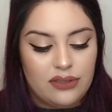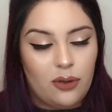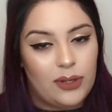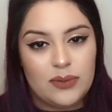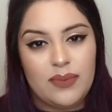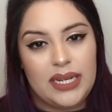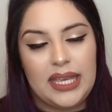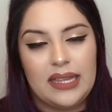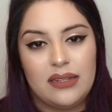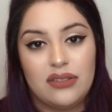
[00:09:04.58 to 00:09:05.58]
so much
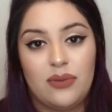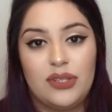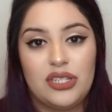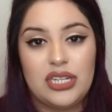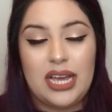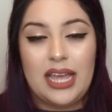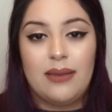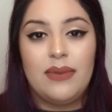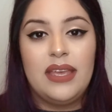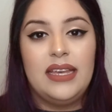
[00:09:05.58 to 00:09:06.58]
money and so much
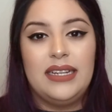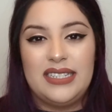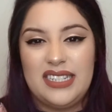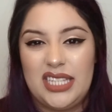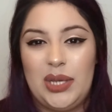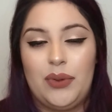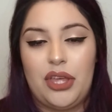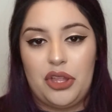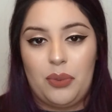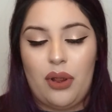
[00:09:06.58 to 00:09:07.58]
time dealing with
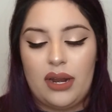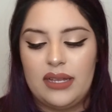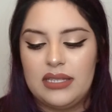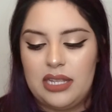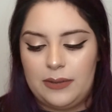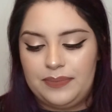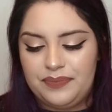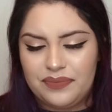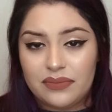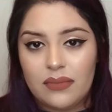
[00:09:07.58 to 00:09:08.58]
other products. So
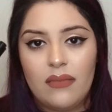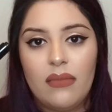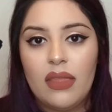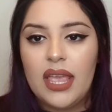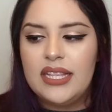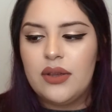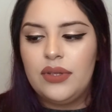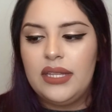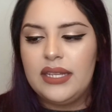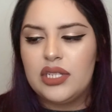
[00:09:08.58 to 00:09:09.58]
it's
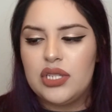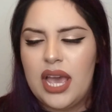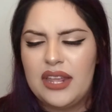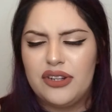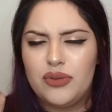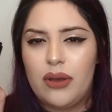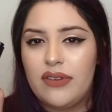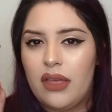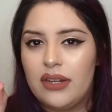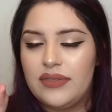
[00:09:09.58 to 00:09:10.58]
only like $10 or
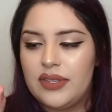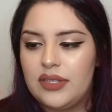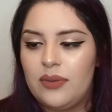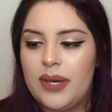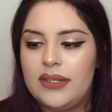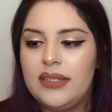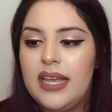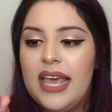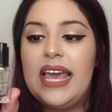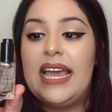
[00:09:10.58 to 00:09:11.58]
$12 for this little bottle,
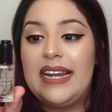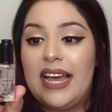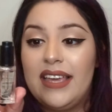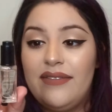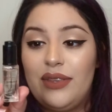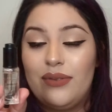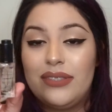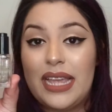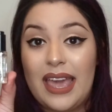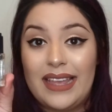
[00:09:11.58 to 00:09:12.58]
and I have
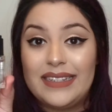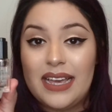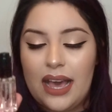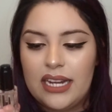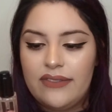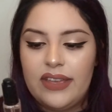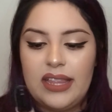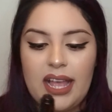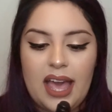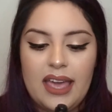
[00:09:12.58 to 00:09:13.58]
used a ton of it.
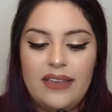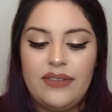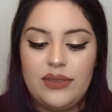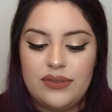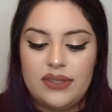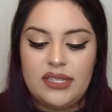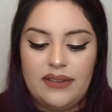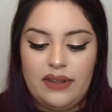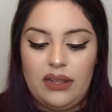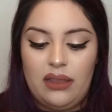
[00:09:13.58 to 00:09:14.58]
Like I have used this
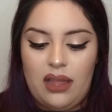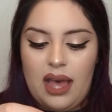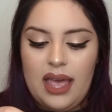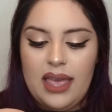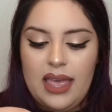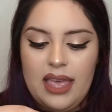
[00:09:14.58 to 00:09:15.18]
stuff a lot